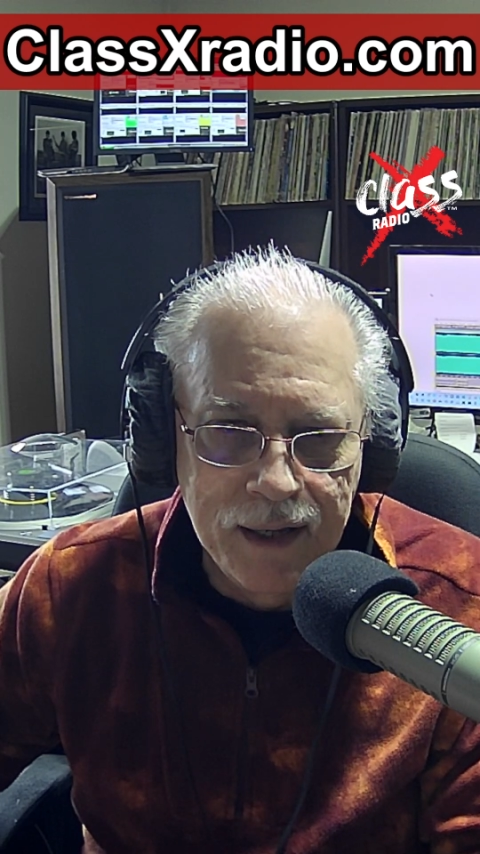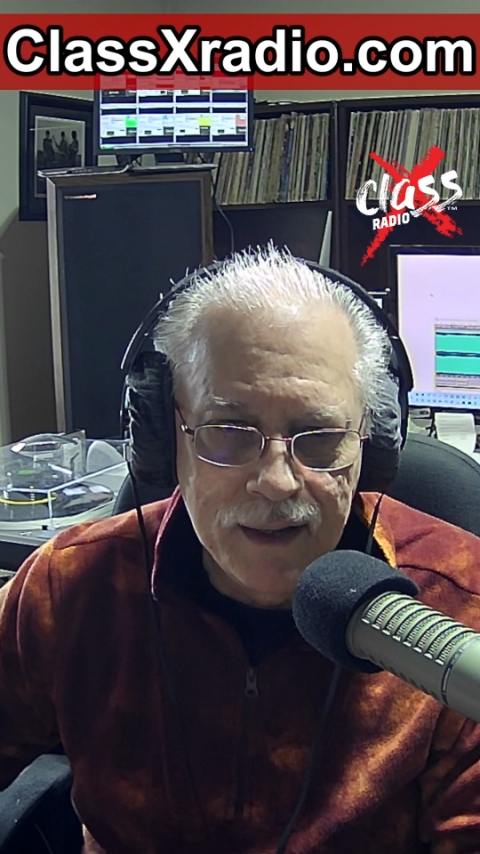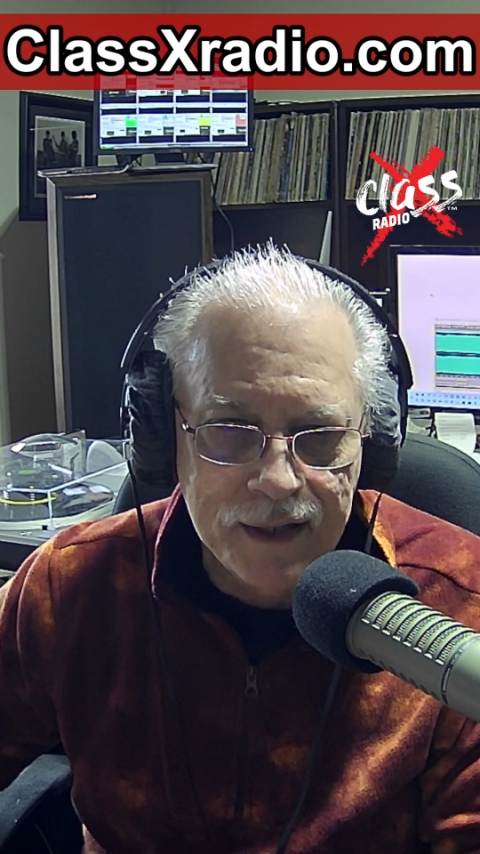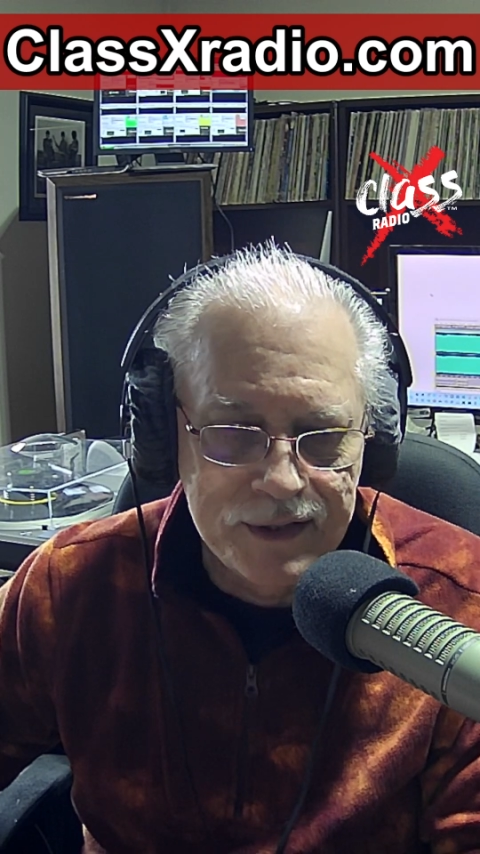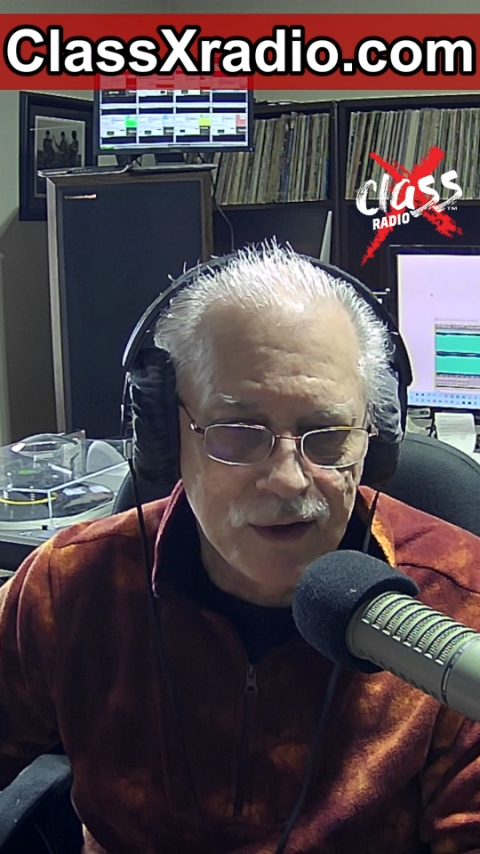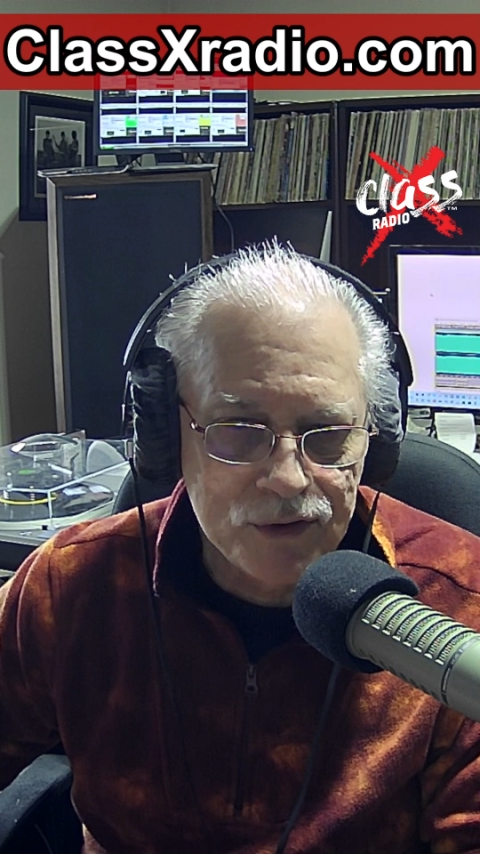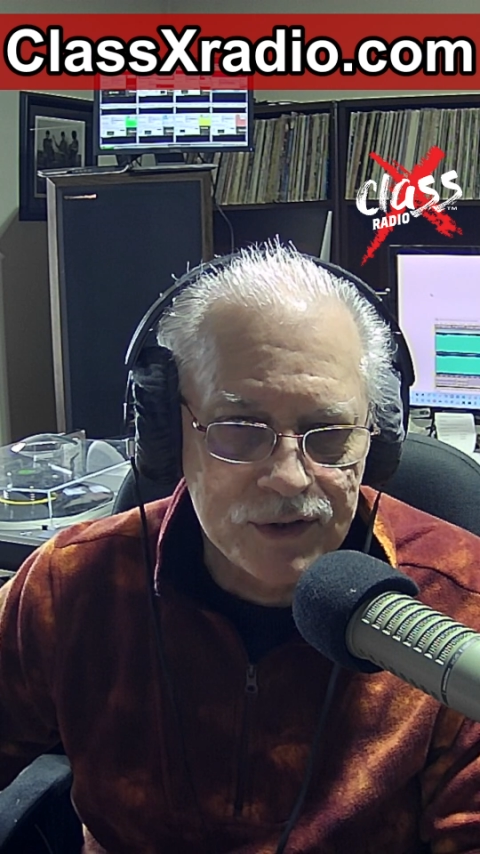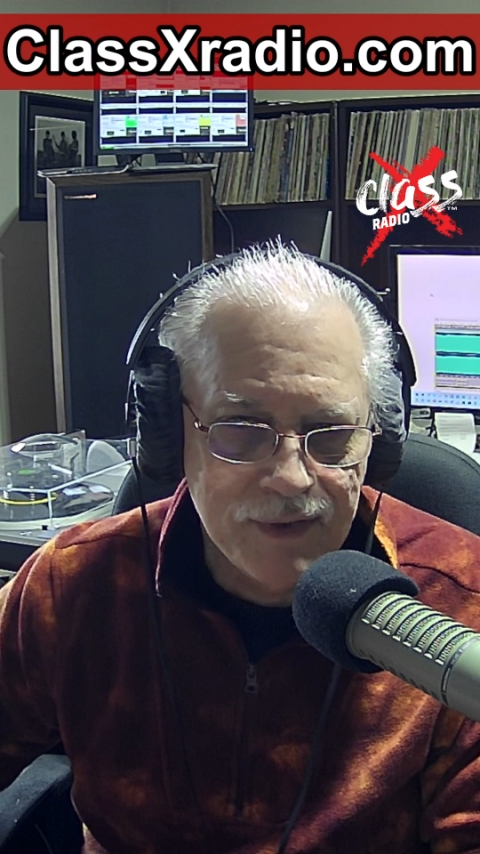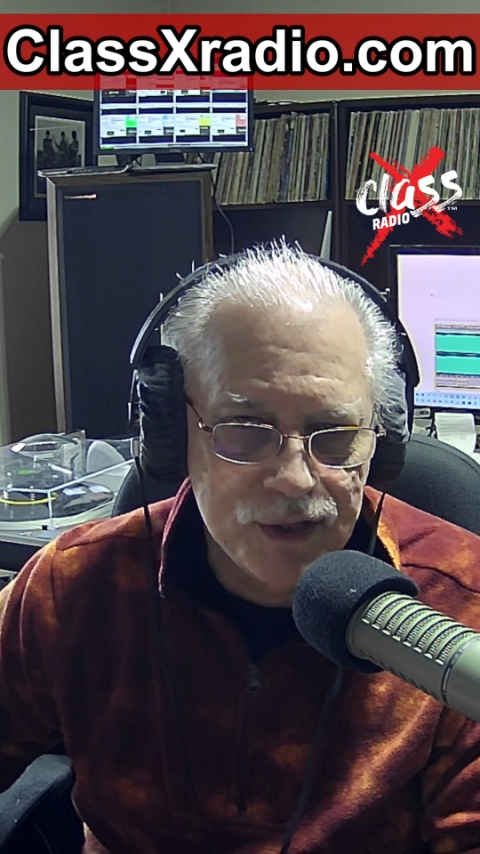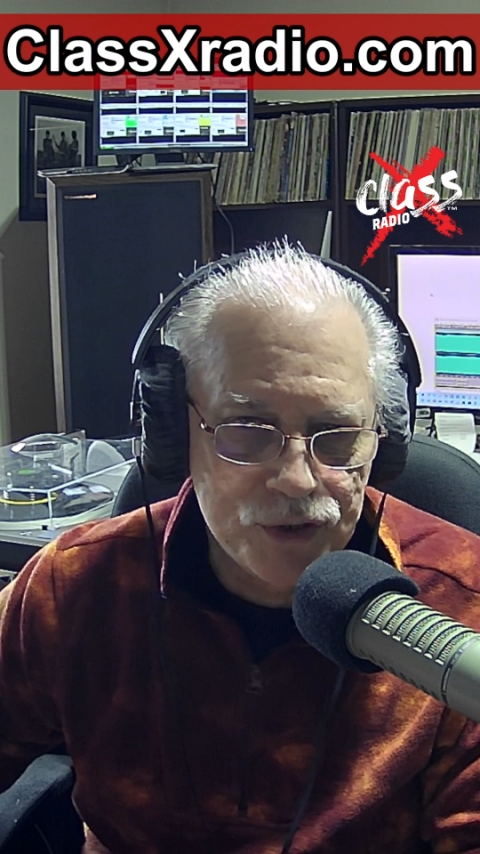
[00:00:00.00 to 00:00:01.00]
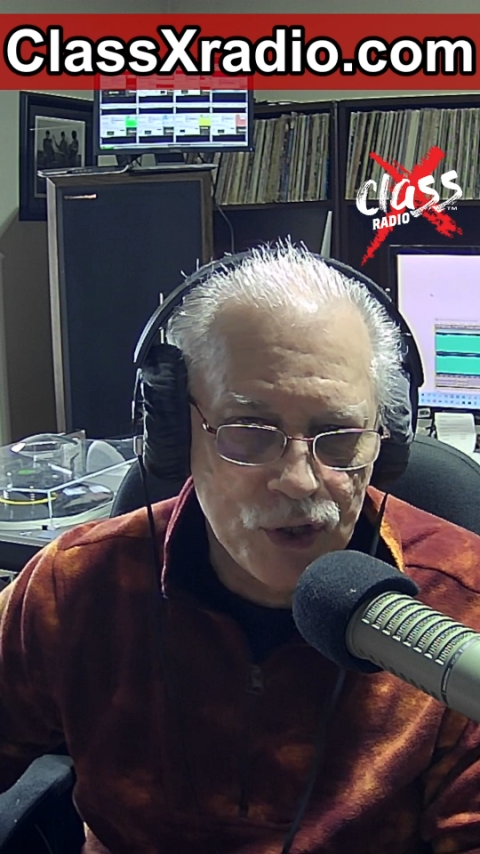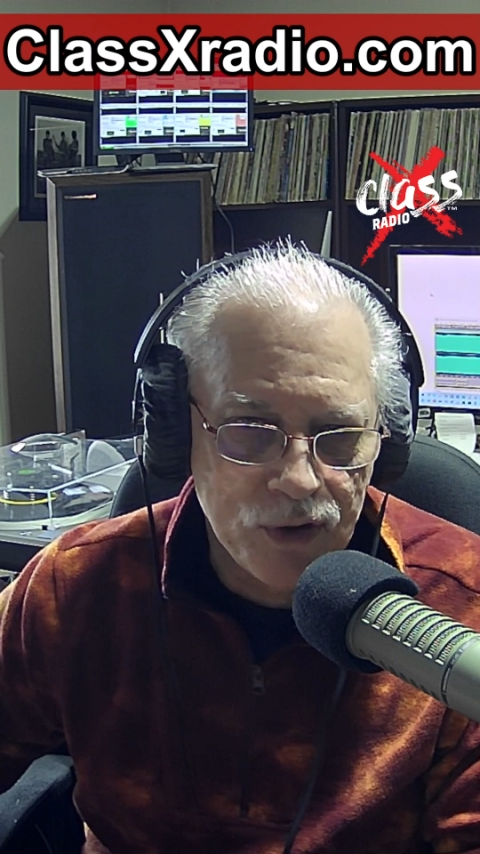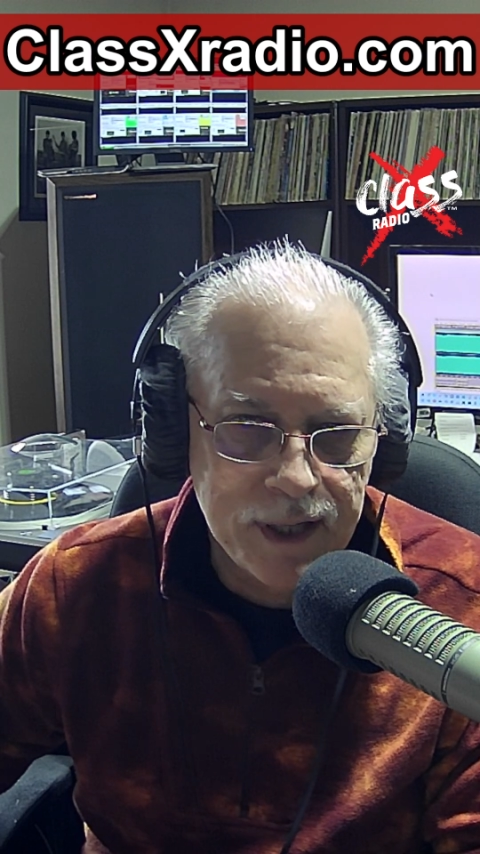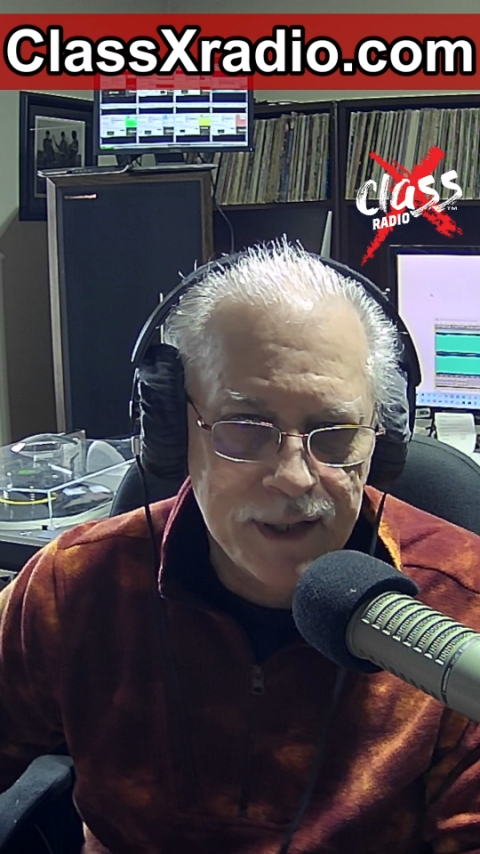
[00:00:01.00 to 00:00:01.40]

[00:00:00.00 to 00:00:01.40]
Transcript: that tells of that journey.